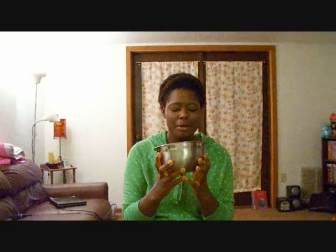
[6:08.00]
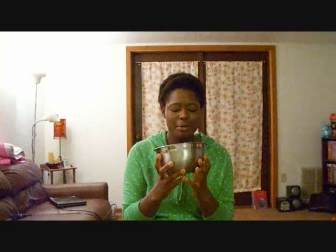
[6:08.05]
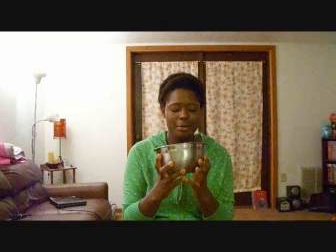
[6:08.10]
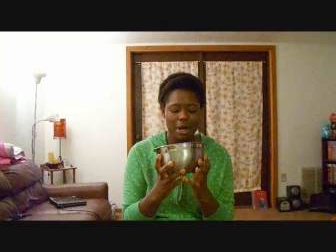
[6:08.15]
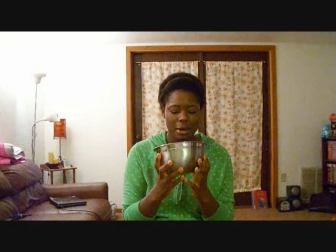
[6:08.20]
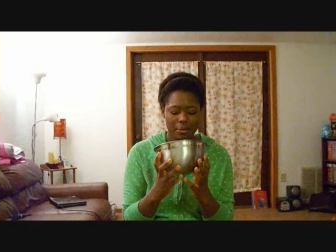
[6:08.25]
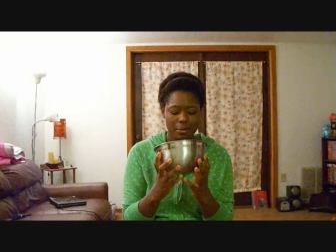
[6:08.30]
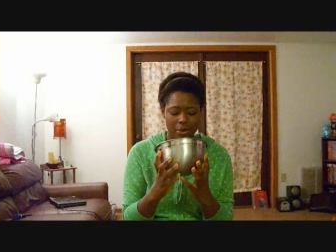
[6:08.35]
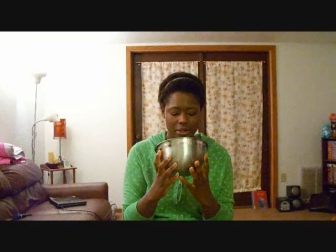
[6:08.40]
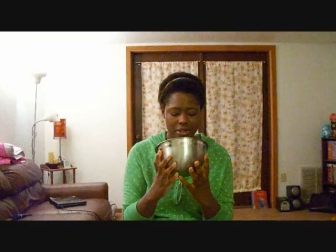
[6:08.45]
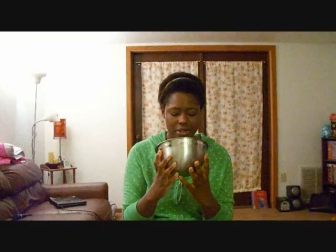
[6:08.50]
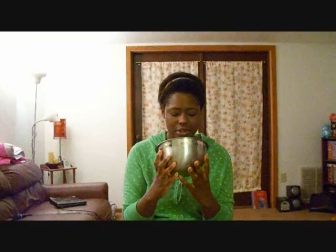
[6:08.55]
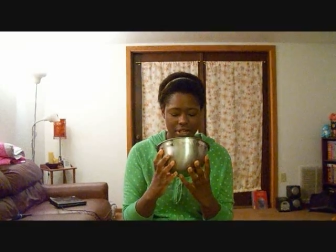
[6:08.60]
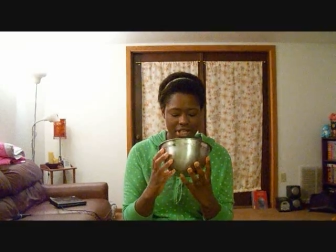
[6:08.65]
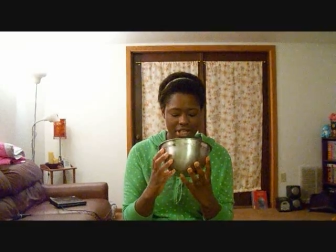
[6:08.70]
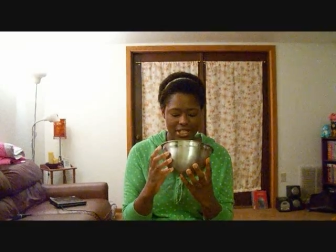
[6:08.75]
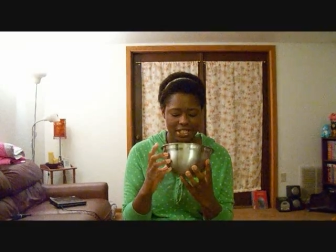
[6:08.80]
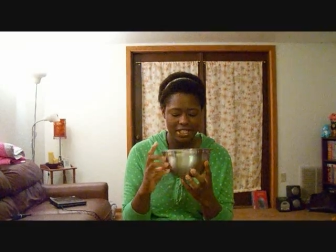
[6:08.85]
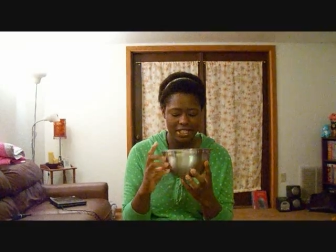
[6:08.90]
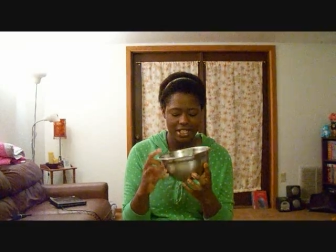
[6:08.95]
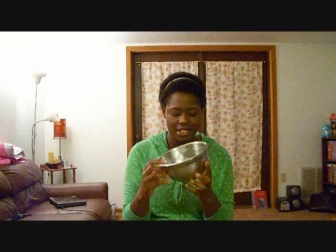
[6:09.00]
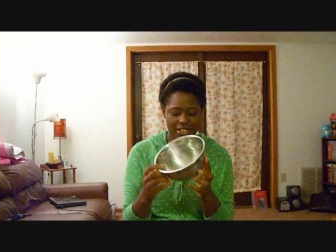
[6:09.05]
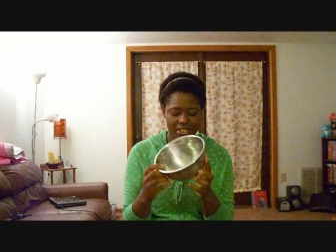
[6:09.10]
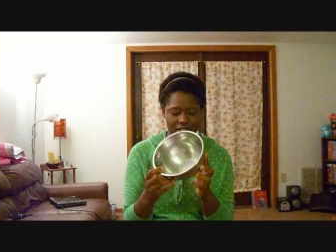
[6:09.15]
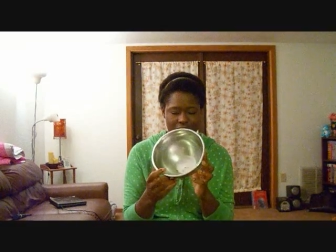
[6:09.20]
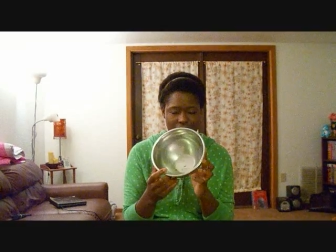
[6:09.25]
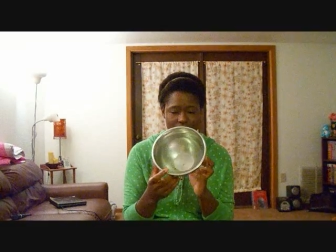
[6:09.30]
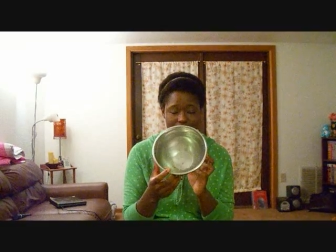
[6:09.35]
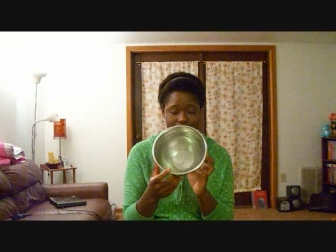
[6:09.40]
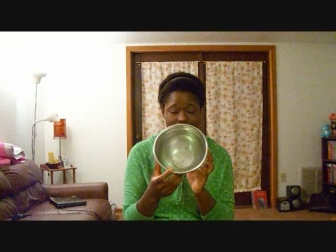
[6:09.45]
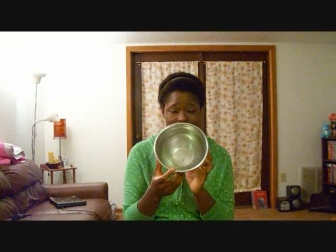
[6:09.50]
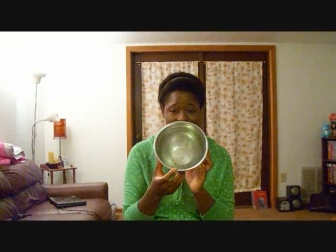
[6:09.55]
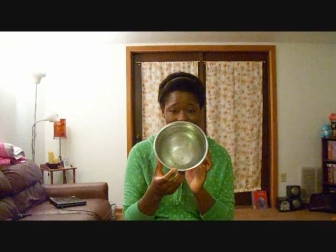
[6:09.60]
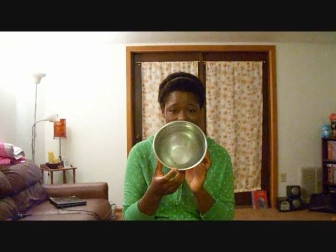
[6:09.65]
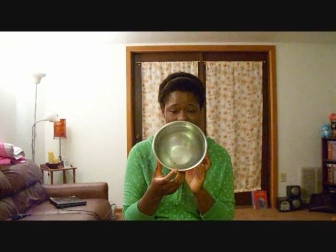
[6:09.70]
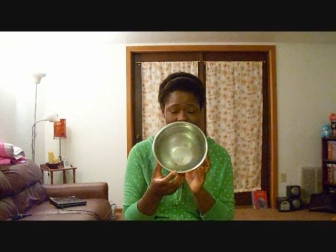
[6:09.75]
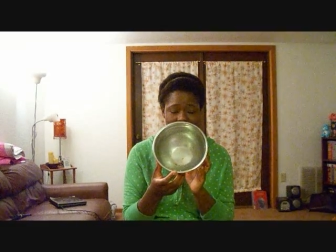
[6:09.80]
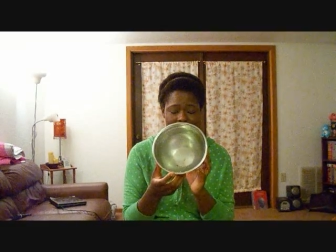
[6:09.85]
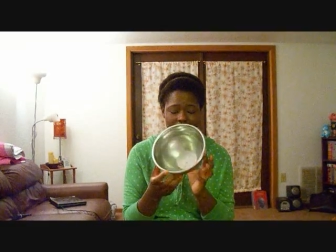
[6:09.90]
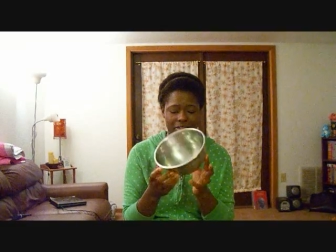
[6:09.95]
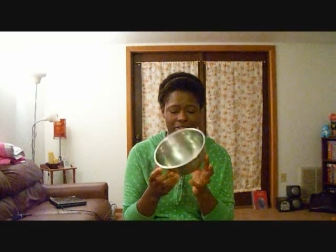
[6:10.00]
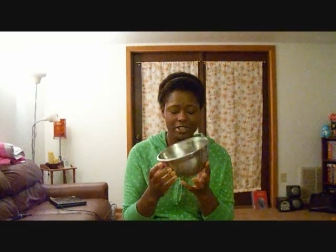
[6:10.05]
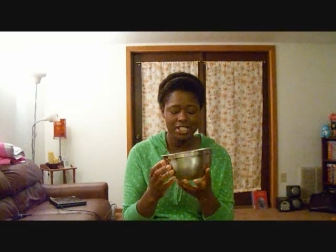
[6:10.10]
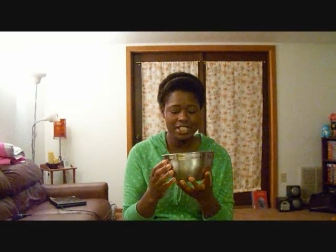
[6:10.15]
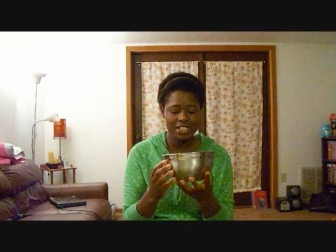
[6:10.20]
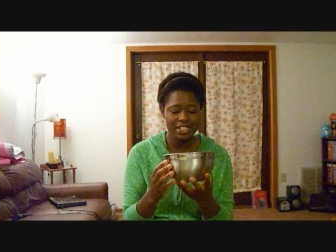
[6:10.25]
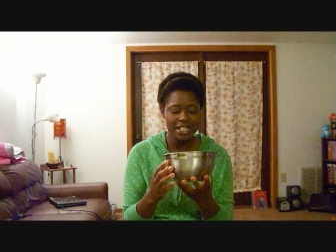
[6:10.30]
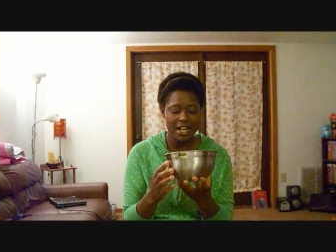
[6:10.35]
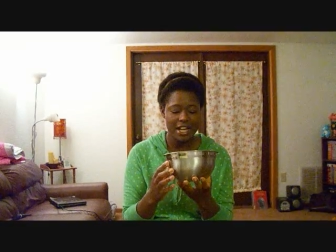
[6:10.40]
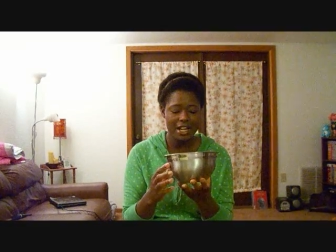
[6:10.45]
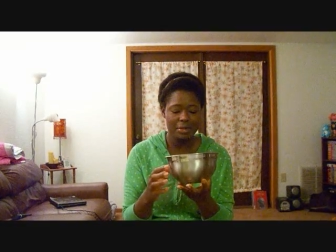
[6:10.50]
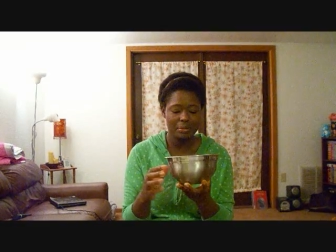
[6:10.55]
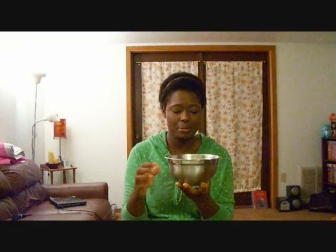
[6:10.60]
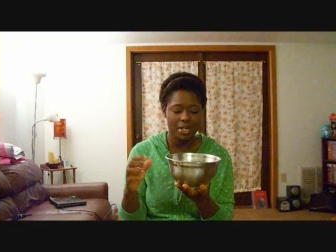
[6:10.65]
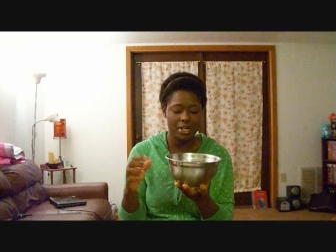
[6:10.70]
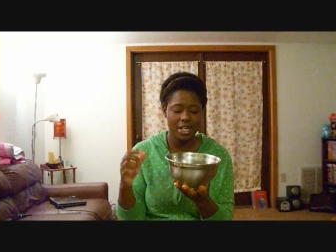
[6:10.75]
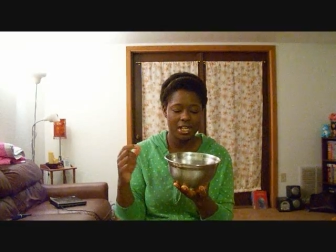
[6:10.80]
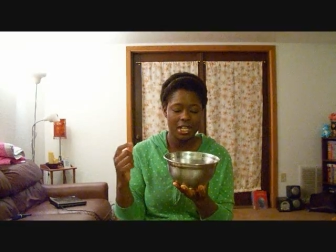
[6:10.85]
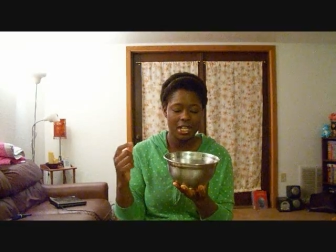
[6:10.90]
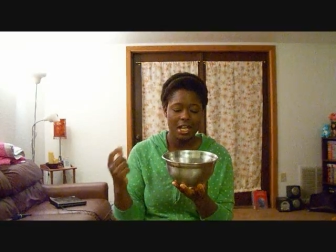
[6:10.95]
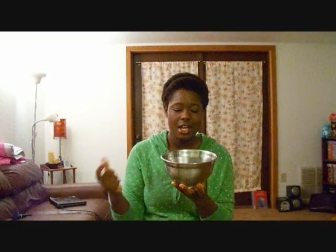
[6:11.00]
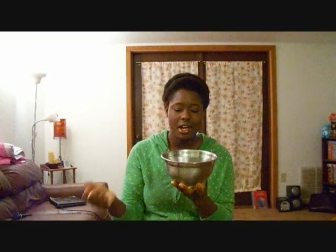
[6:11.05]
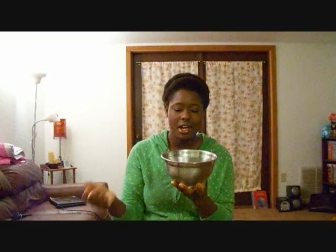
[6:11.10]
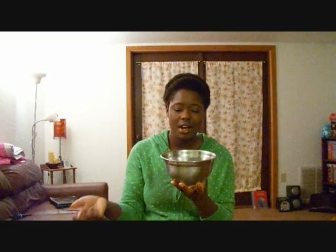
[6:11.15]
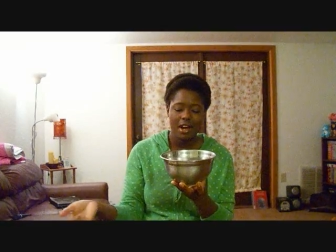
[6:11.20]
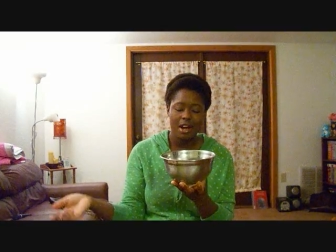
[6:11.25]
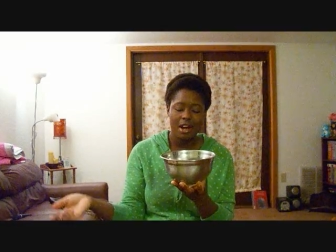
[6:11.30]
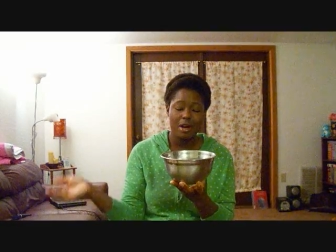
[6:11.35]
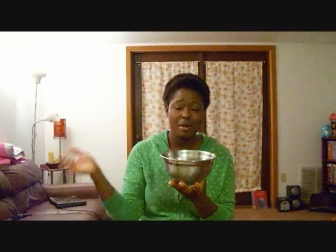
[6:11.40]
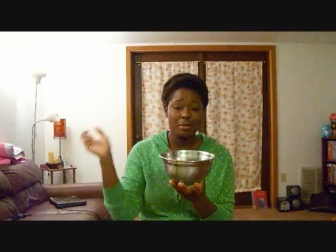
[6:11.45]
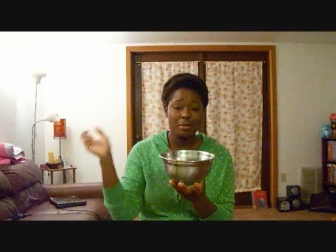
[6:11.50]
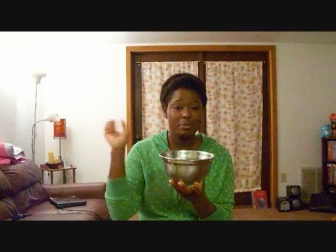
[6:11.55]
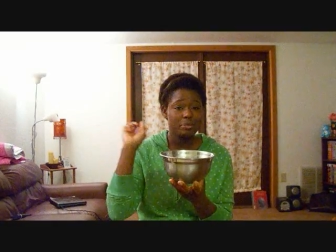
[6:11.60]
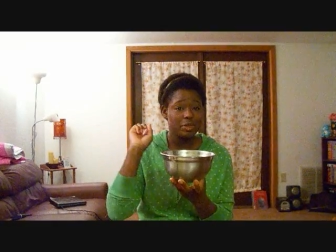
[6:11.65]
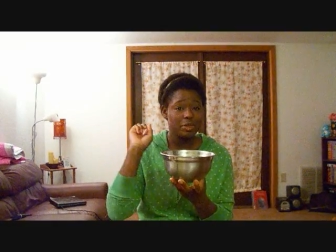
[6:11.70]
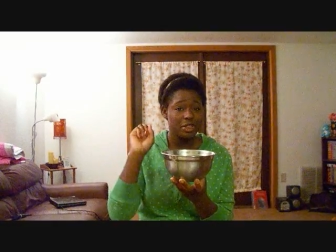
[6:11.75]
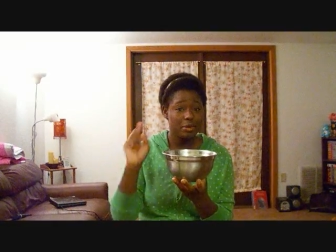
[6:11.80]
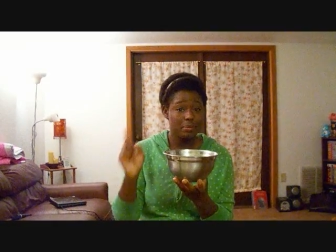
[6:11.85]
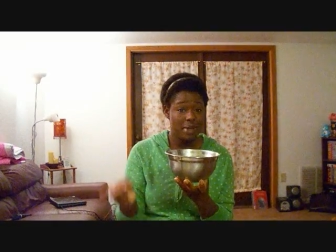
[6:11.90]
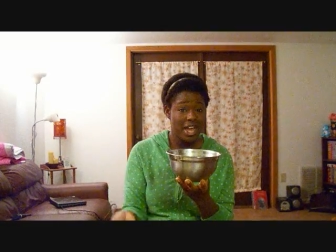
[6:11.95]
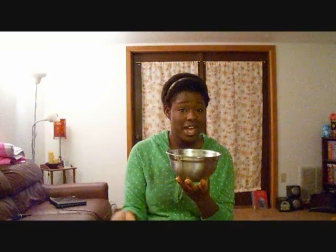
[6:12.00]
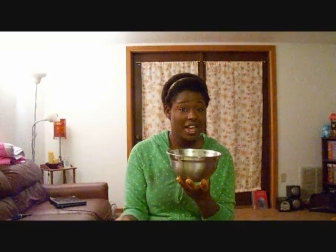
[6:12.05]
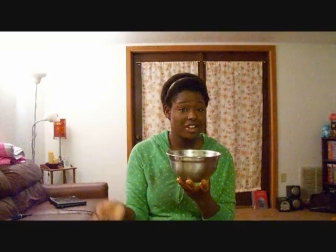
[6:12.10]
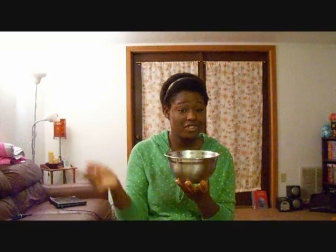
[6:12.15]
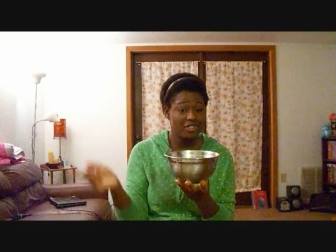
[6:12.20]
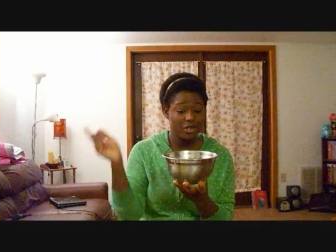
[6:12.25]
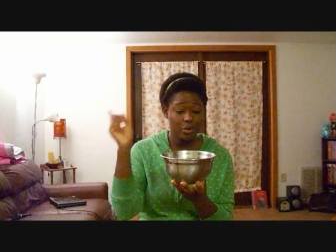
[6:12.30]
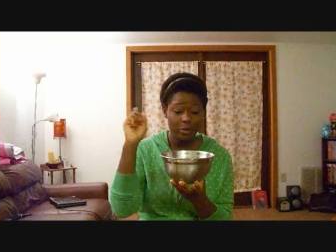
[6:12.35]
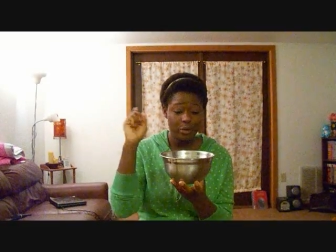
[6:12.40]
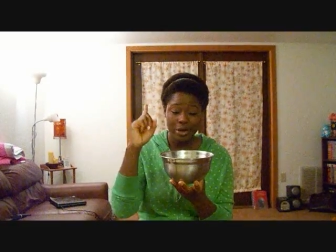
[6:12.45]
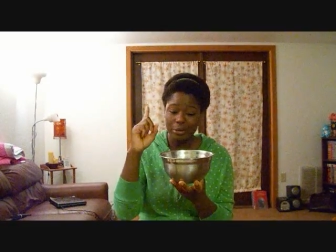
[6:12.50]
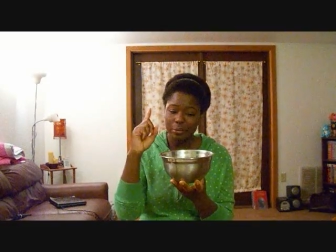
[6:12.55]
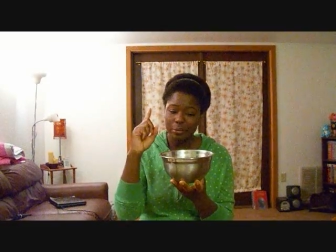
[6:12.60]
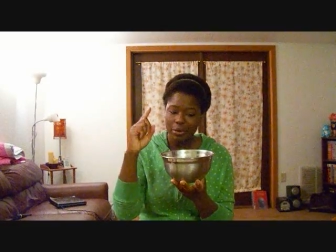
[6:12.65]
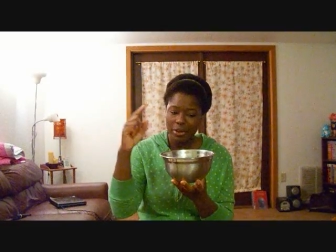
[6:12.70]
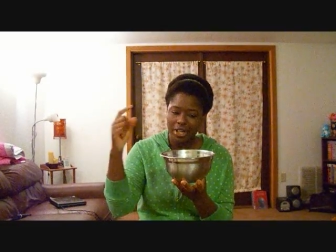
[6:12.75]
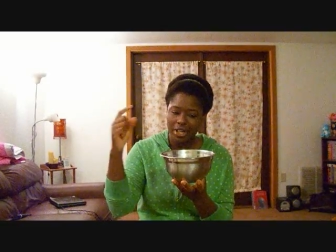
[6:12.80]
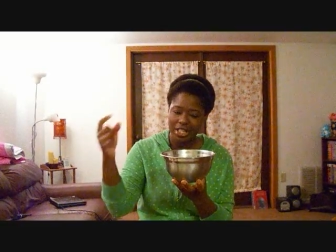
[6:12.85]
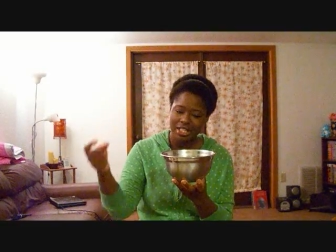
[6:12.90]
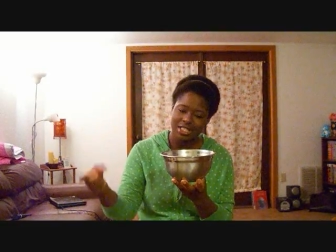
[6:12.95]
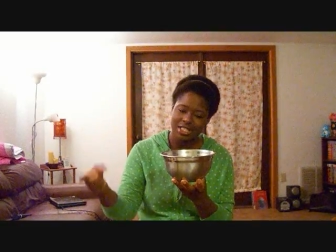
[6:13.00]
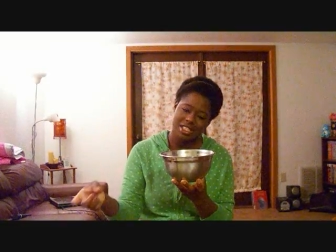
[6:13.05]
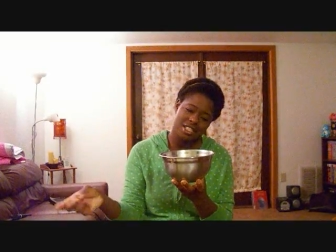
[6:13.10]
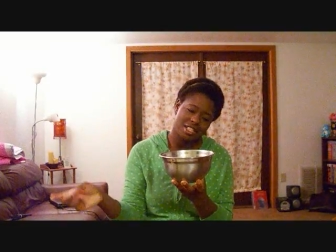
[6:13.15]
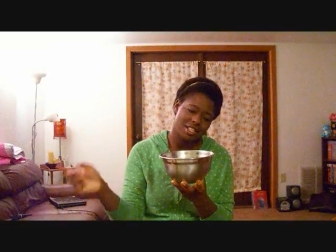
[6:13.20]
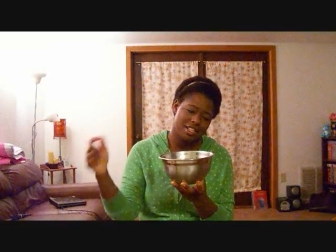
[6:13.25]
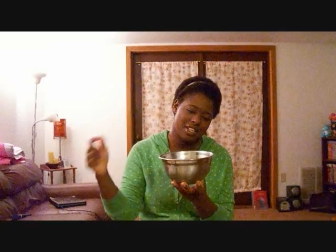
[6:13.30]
had popcorn already today, so there's stuff left inside, but the bag for 1 point,